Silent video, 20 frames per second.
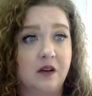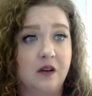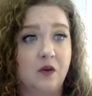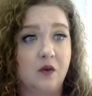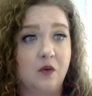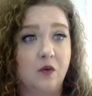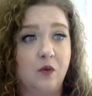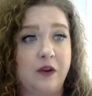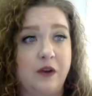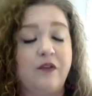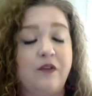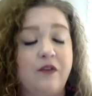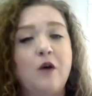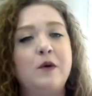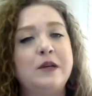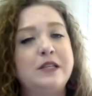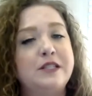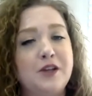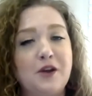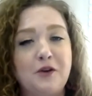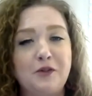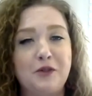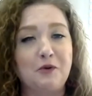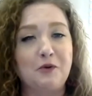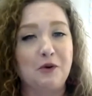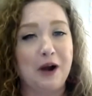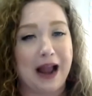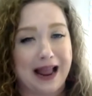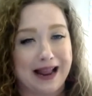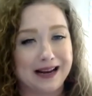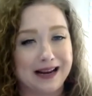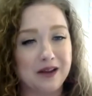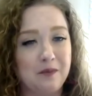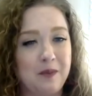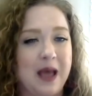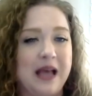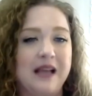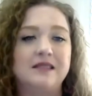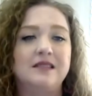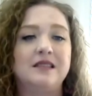we've always known that we're at
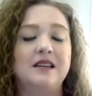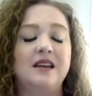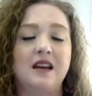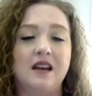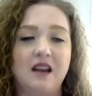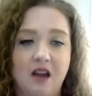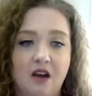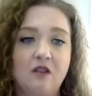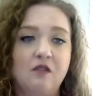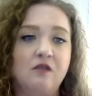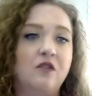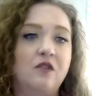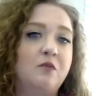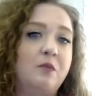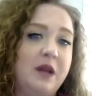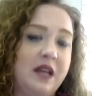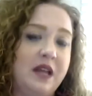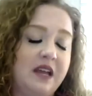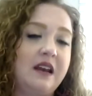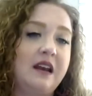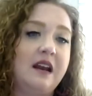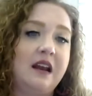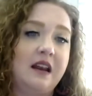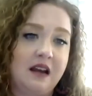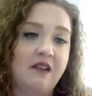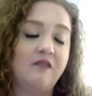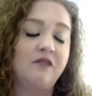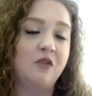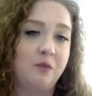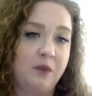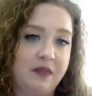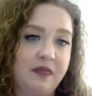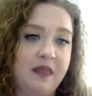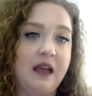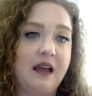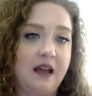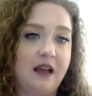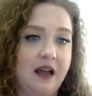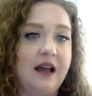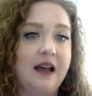capacity and over, but it had never been
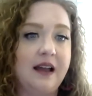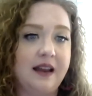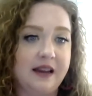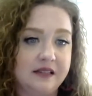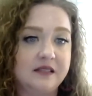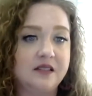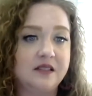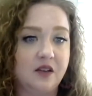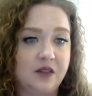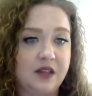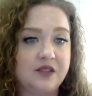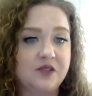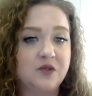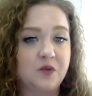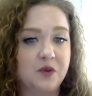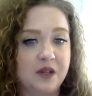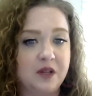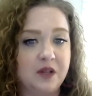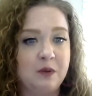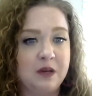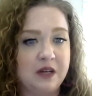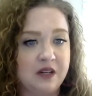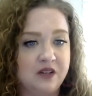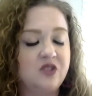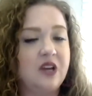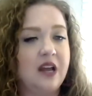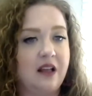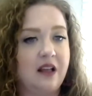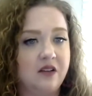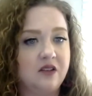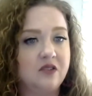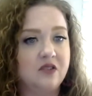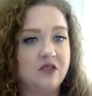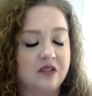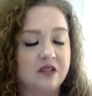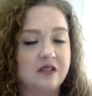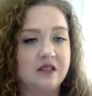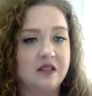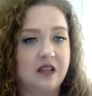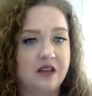that high. So that's really been a challenge
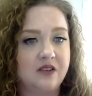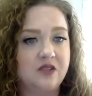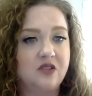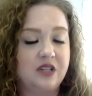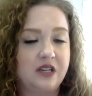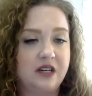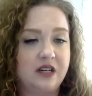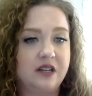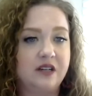this last year.